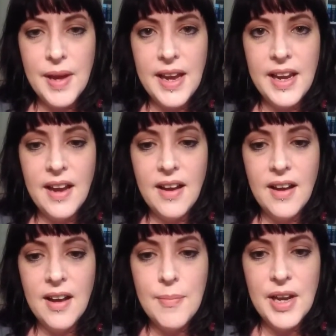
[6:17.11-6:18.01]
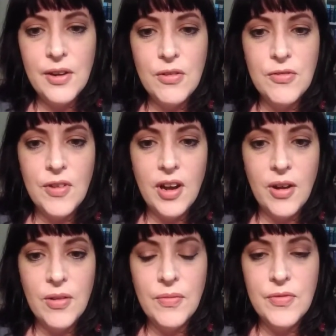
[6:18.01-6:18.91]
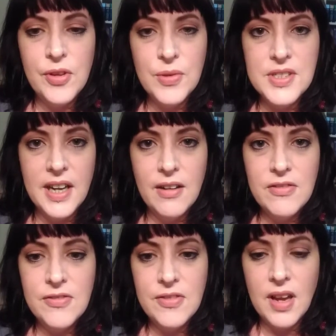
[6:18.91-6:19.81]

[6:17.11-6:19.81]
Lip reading: a medical file for yourself